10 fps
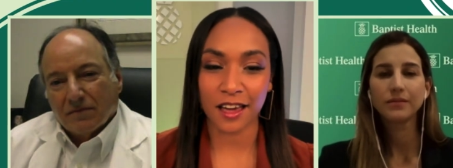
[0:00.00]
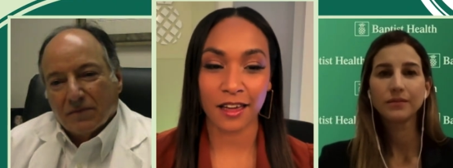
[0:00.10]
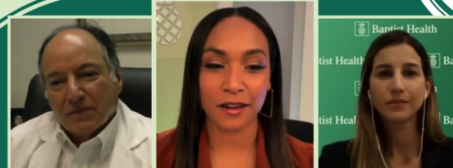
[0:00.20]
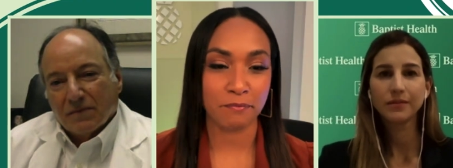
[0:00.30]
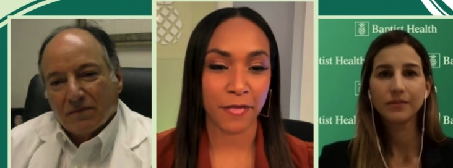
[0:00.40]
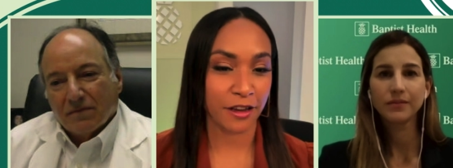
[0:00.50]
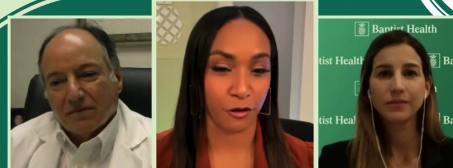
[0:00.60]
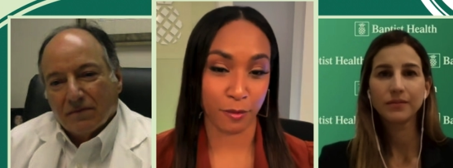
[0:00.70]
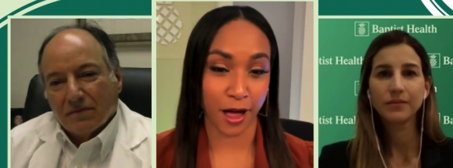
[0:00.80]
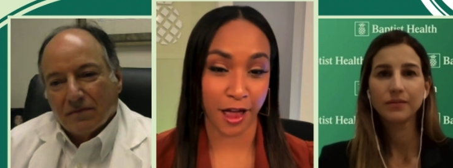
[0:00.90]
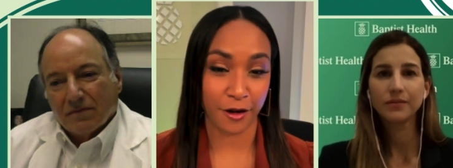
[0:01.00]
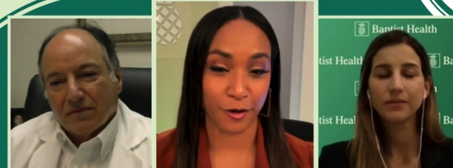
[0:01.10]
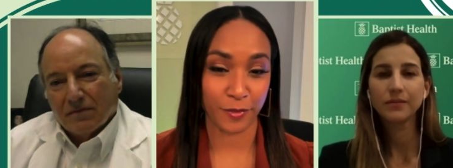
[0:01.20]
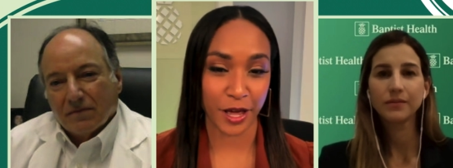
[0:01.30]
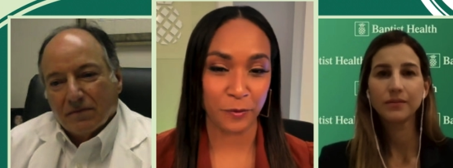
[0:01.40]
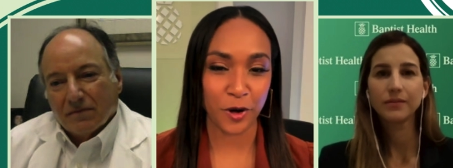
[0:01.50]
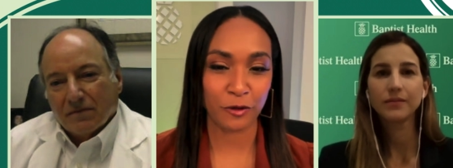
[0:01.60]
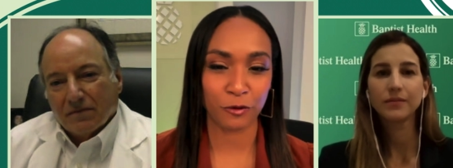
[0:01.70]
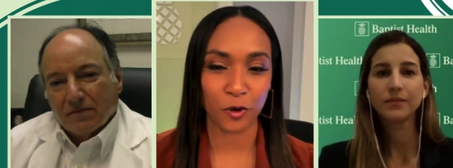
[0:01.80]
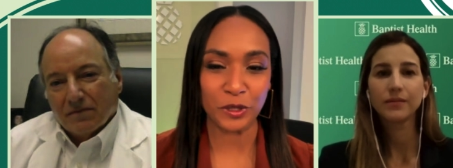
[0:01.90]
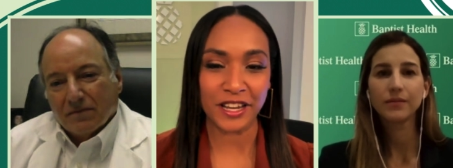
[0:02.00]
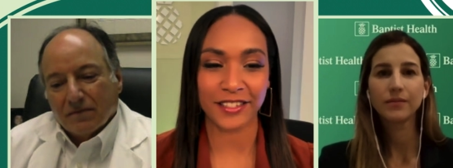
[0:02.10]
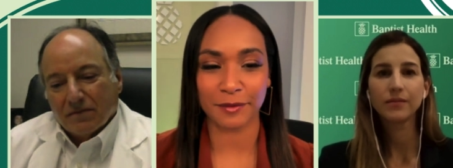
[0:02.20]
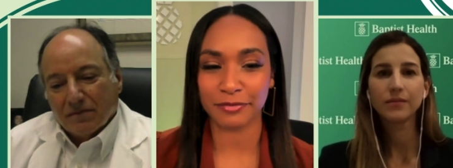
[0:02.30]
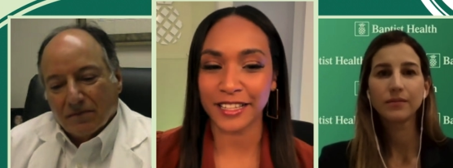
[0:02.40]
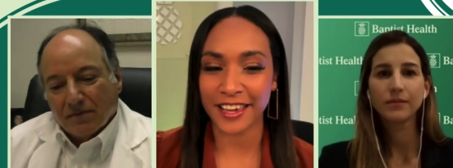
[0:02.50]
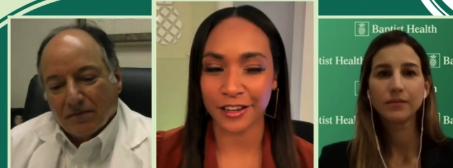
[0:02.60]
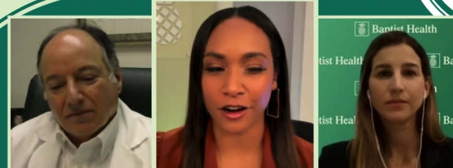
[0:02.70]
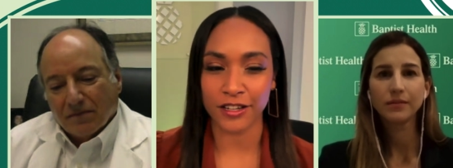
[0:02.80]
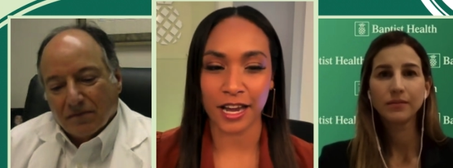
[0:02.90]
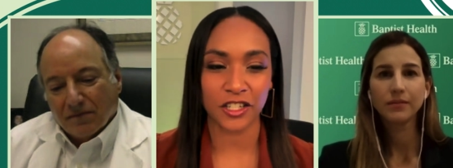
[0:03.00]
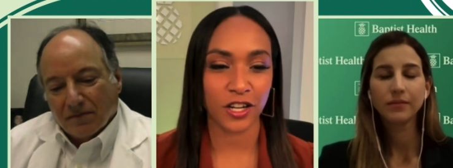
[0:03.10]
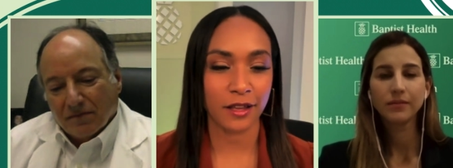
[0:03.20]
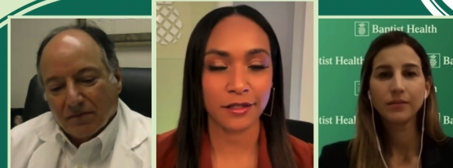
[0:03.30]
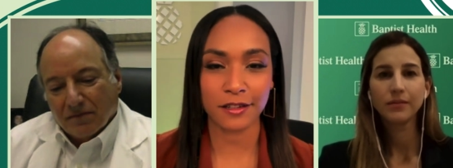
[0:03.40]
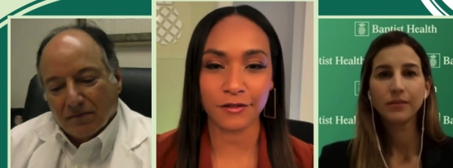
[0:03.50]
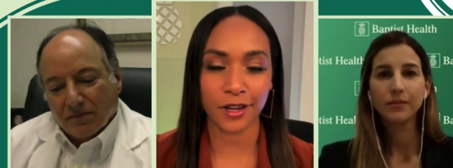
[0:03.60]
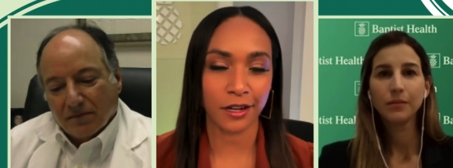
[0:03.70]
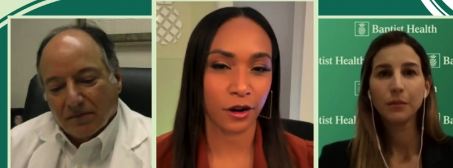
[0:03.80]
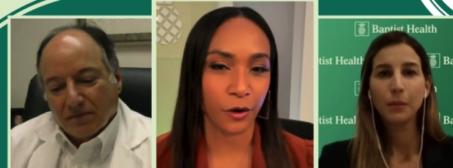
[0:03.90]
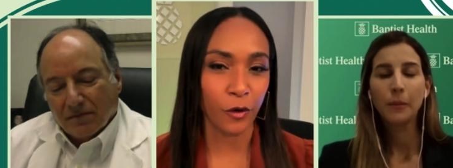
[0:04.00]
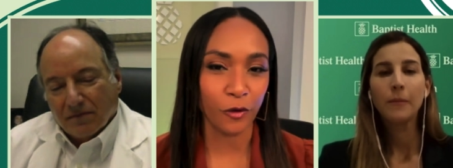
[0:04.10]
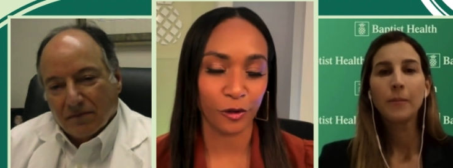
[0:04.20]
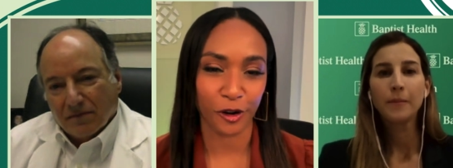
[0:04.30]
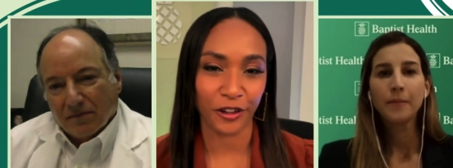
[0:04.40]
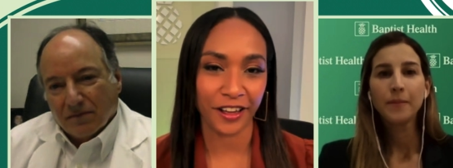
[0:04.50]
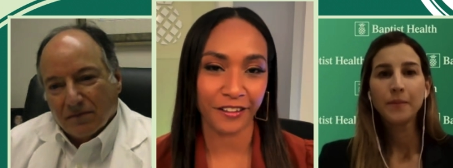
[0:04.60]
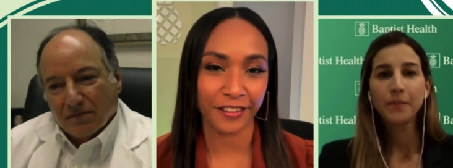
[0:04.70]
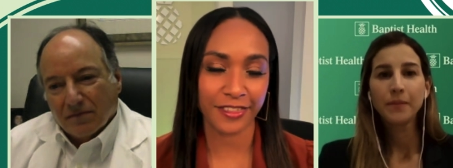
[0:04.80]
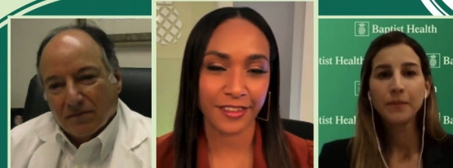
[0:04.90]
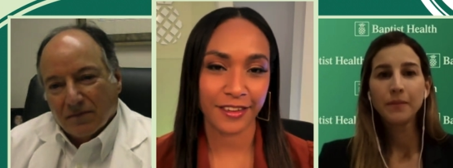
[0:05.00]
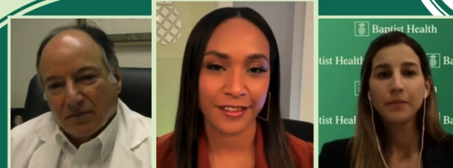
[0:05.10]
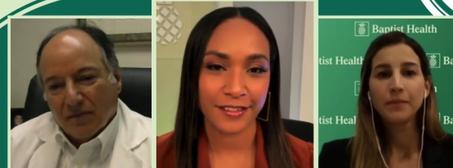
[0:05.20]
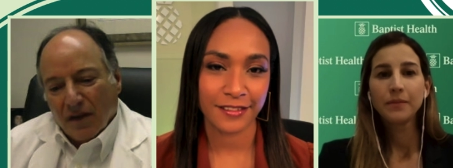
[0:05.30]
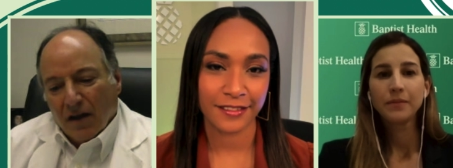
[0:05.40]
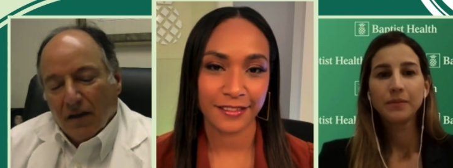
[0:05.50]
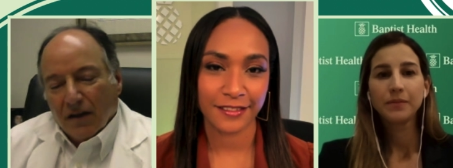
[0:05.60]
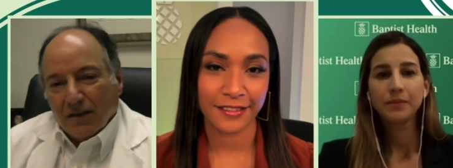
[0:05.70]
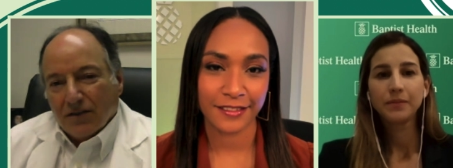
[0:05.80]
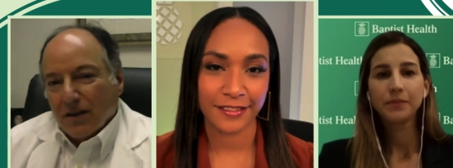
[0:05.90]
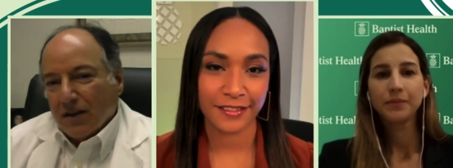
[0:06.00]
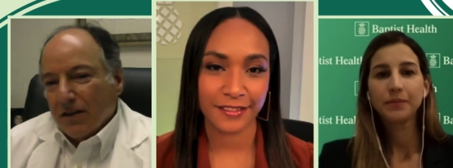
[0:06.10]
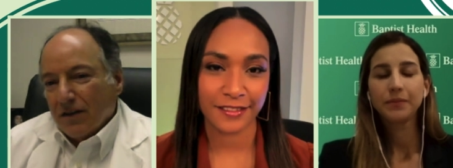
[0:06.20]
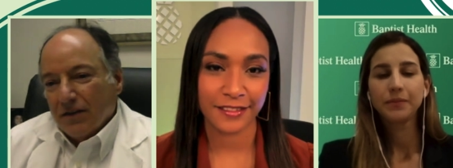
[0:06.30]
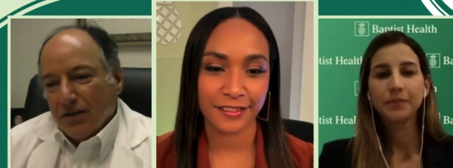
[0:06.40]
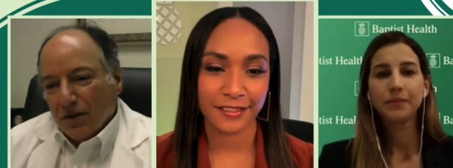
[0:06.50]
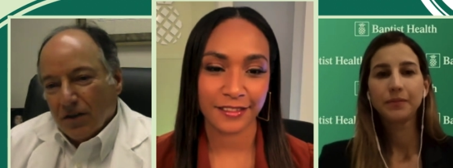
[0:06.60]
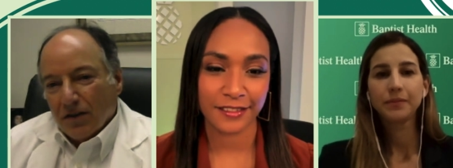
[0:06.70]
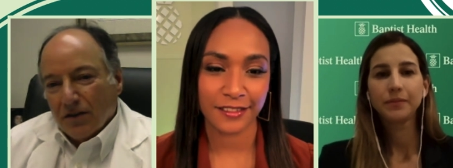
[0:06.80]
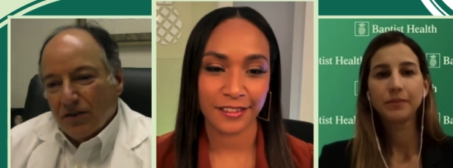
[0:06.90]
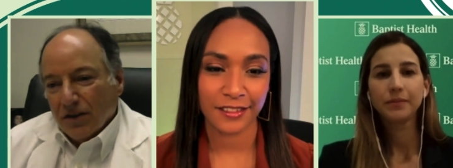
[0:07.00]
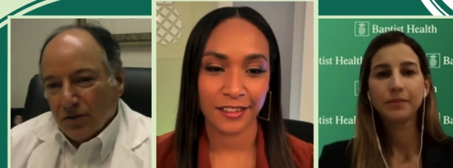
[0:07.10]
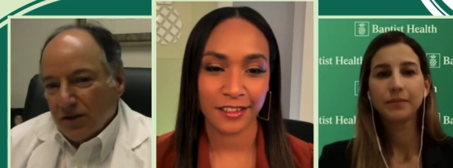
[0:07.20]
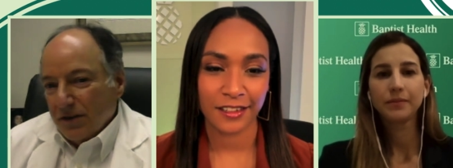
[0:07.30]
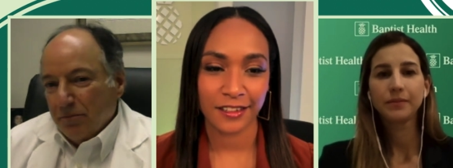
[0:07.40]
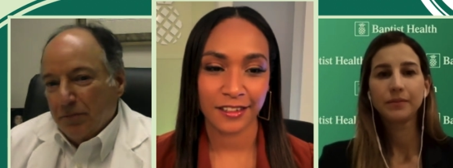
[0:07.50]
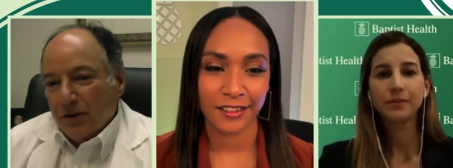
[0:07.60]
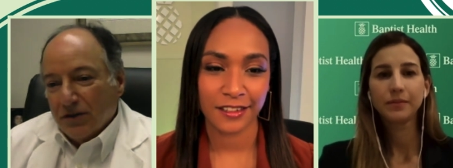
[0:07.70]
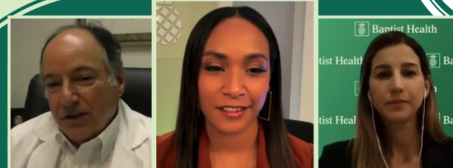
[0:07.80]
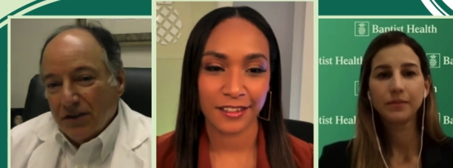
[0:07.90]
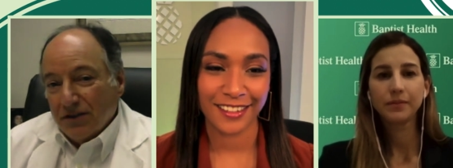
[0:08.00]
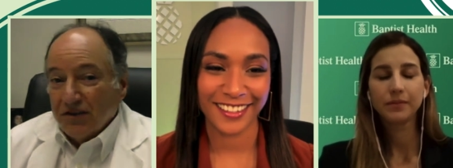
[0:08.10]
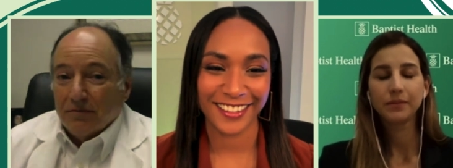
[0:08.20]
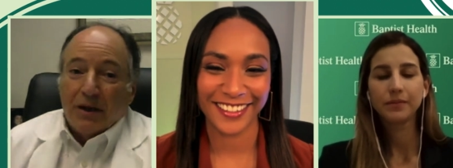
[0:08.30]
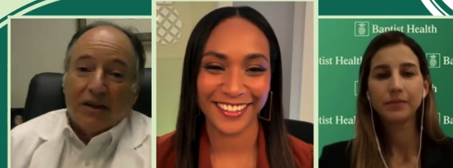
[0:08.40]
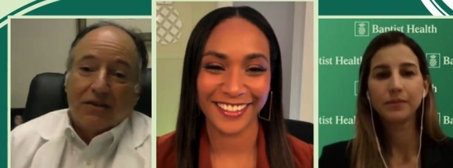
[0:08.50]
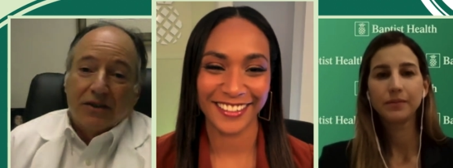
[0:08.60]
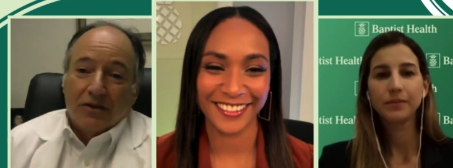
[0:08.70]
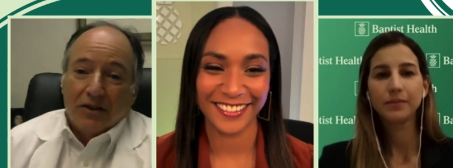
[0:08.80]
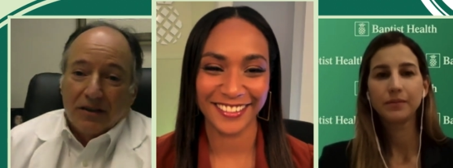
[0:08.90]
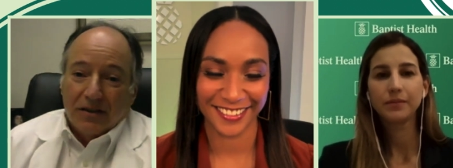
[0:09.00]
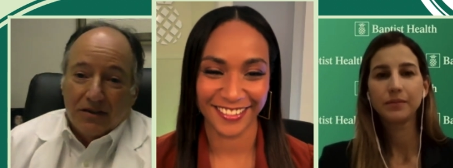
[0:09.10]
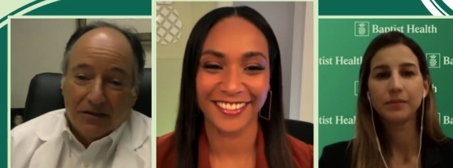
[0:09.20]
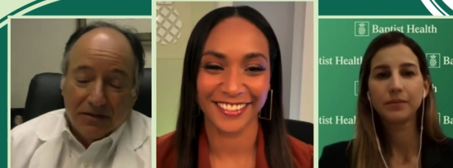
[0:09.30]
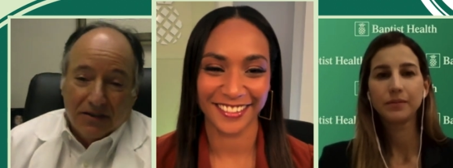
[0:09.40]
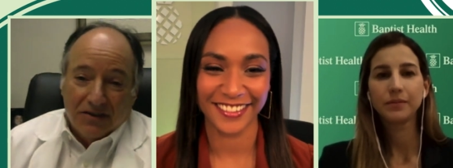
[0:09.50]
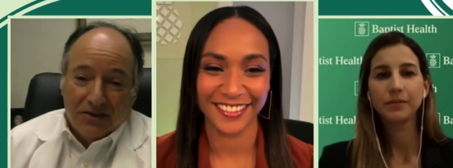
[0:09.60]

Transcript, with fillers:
Speaker 1: gut microbiome and what role does it play in our digestive and our overall health?
Speaker 2: So, there are literally billions of bacteria that live in